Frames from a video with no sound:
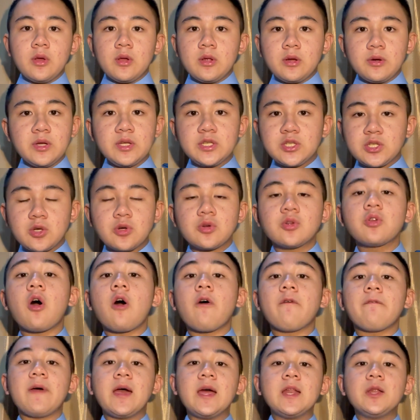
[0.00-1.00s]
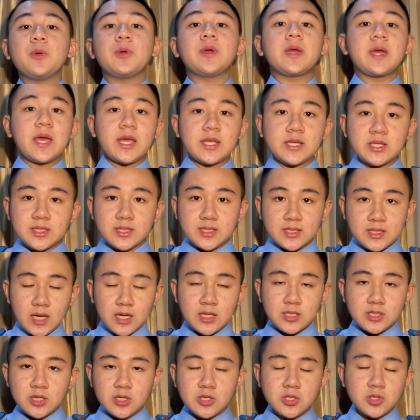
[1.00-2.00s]
return of education
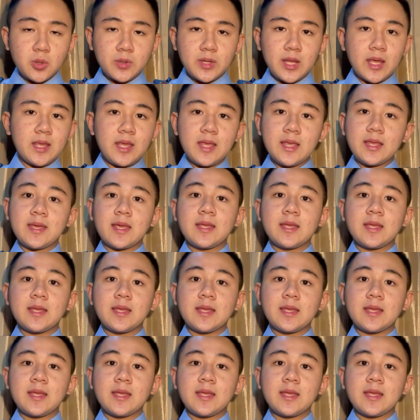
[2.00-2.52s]
sector so that it